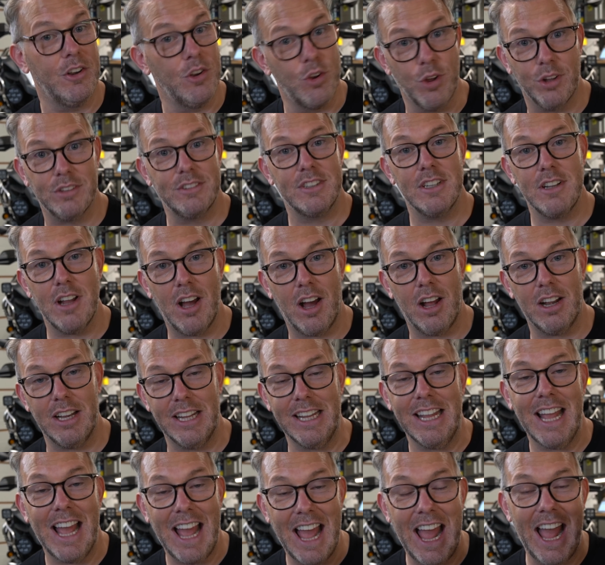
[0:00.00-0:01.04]
not
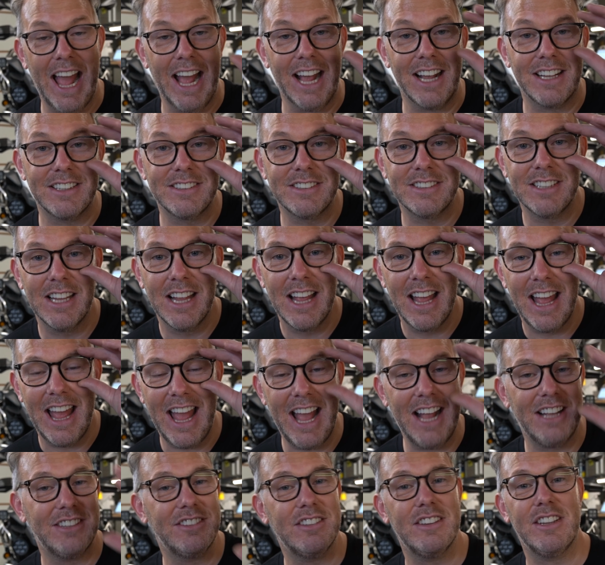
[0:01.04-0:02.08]
Denali, Hex.
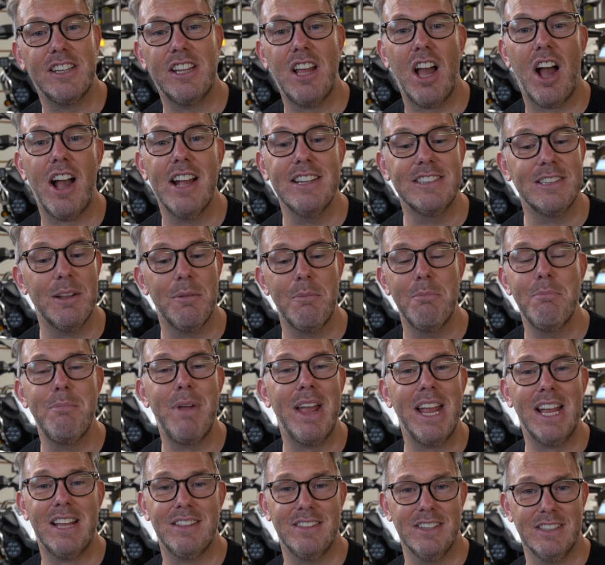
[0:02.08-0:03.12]
Hex are the guys that
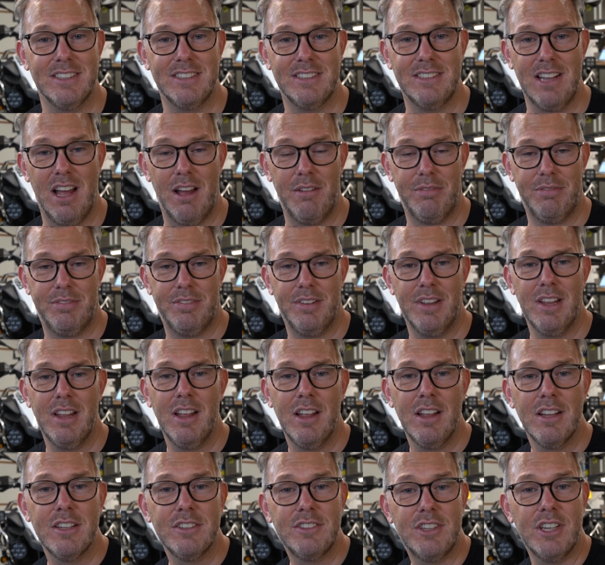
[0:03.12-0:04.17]
make this stuff.
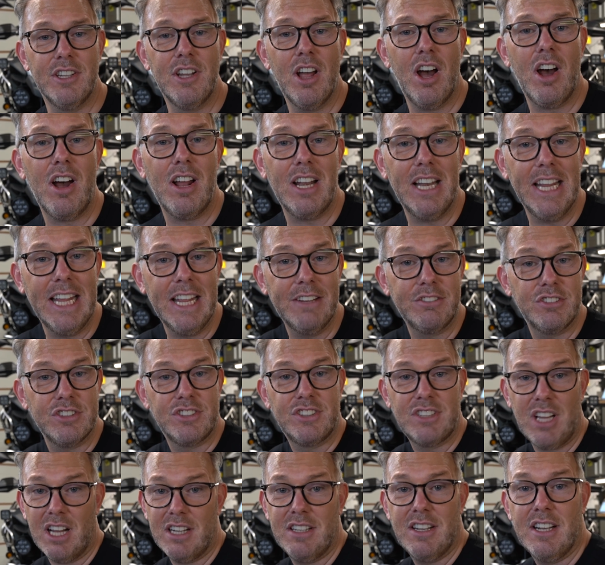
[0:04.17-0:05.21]
Denali have
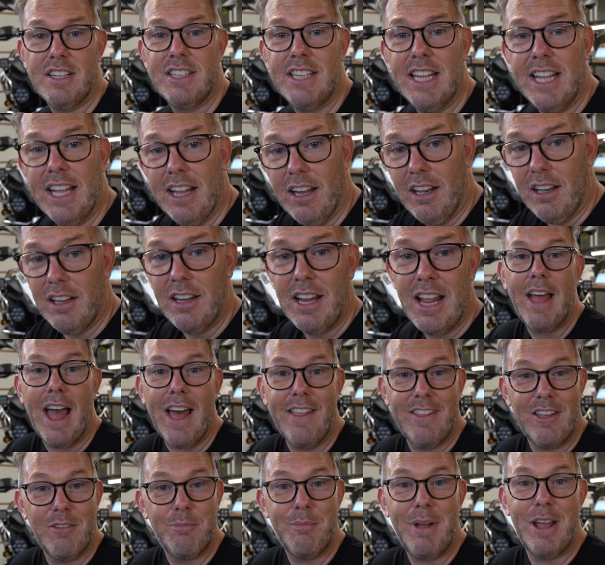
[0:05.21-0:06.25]
just done the deal
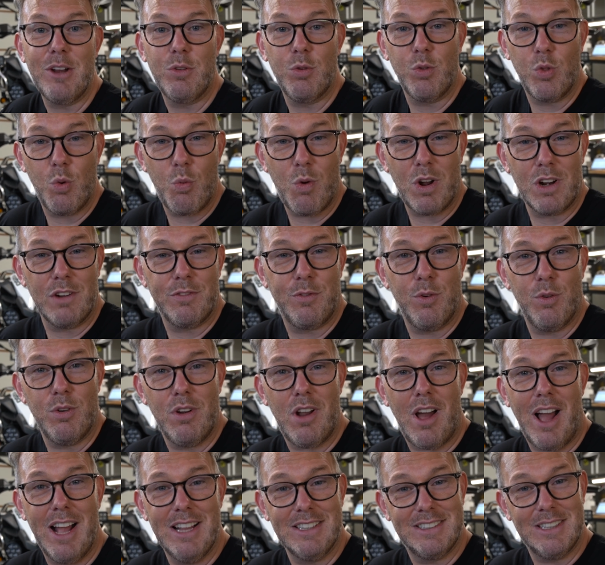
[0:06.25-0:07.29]
and they've made all the wonderful
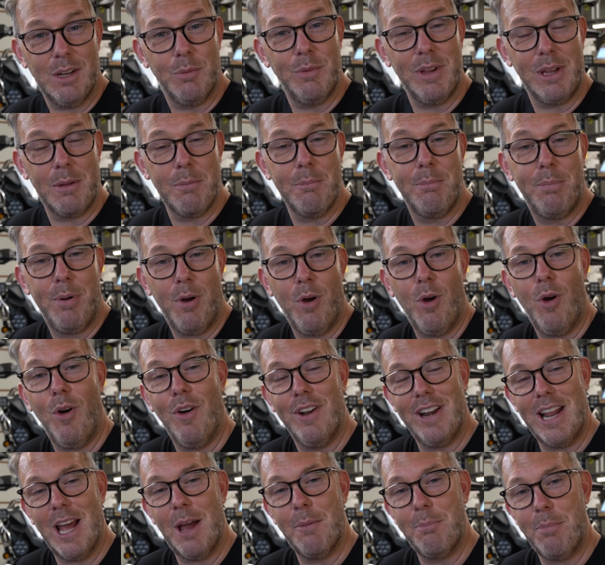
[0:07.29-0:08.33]
lights that we can put
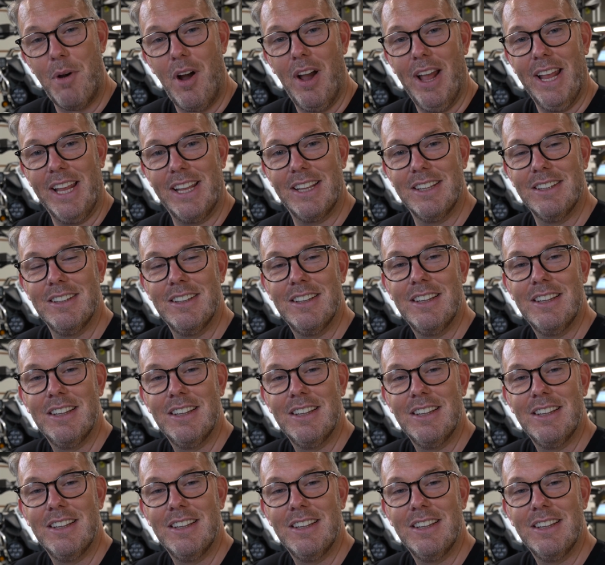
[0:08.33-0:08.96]
on our bike.